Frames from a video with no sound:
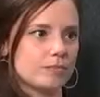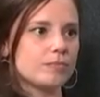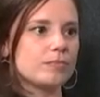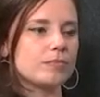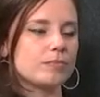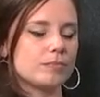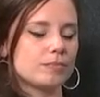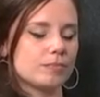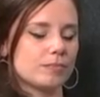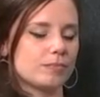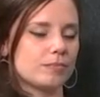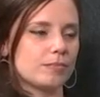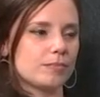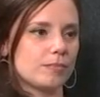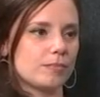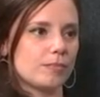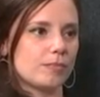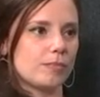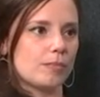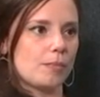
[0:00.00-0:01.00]

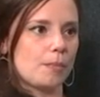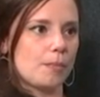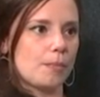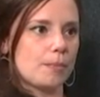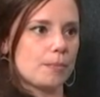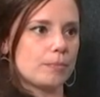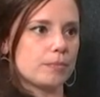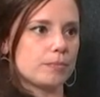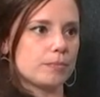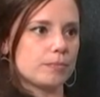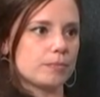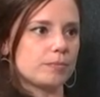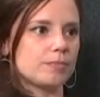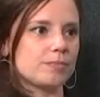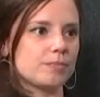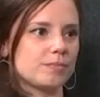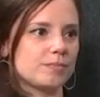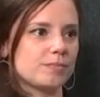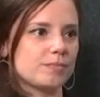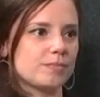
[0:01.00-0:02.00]

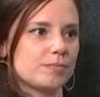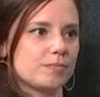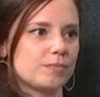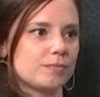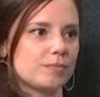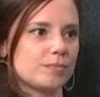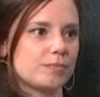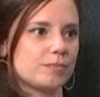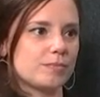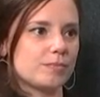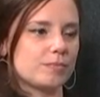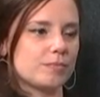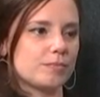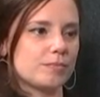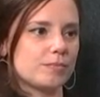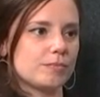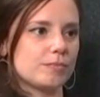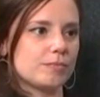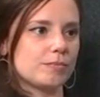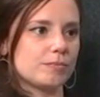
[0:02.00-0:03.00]

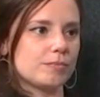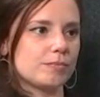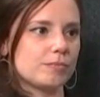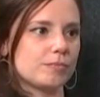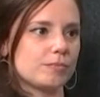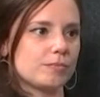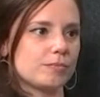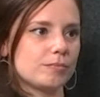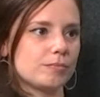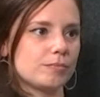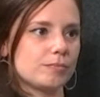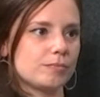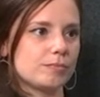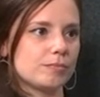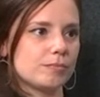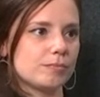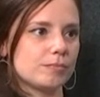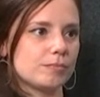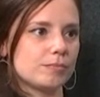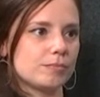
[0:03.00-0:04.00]

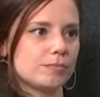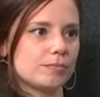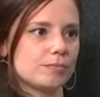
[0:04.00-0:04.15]
The person shown says nothing.